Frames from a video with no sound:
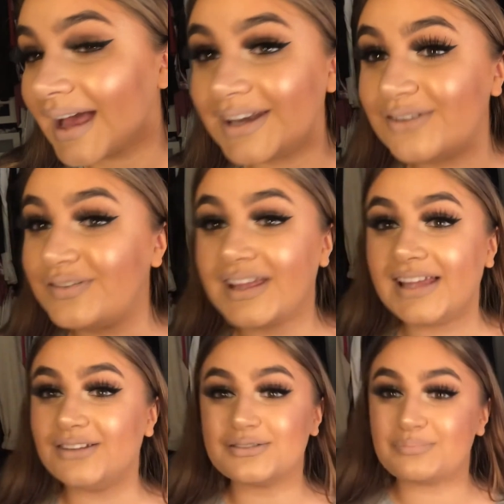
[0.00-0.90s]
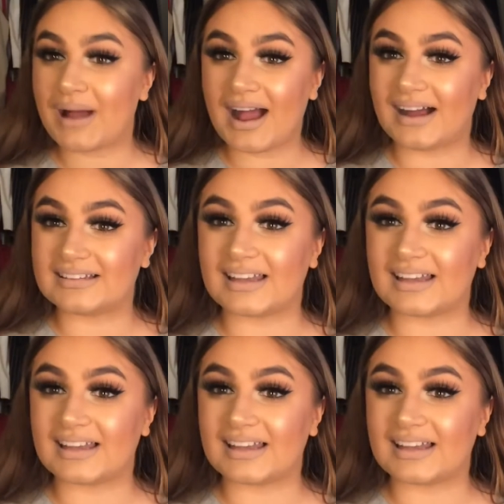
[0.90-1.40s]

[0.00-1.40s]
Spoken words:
don't think it looks bad.